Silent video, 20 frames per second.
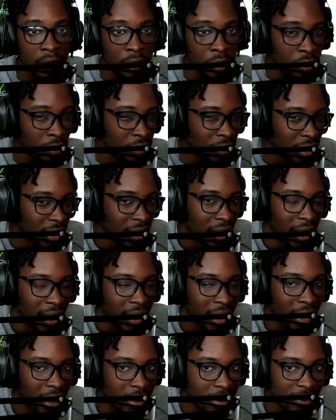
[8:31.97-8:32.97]
Do you think
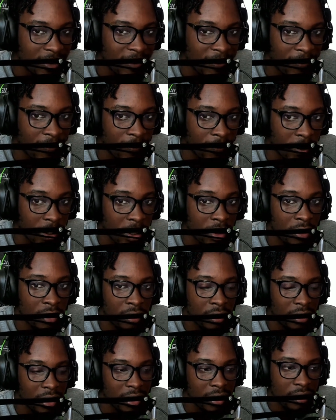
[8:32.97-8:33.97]
that is
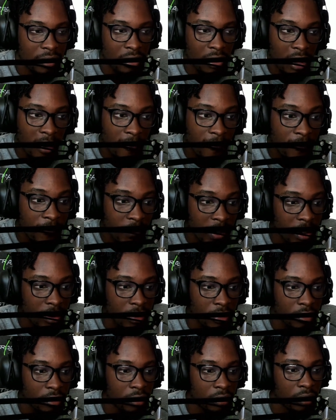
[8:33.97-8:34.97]
fair? It's not
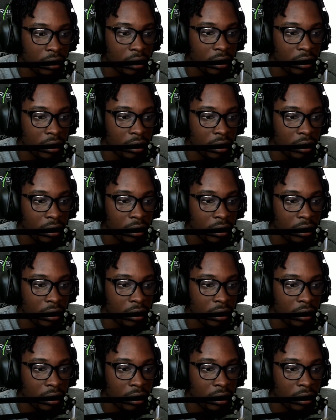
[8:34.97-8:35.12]
fair.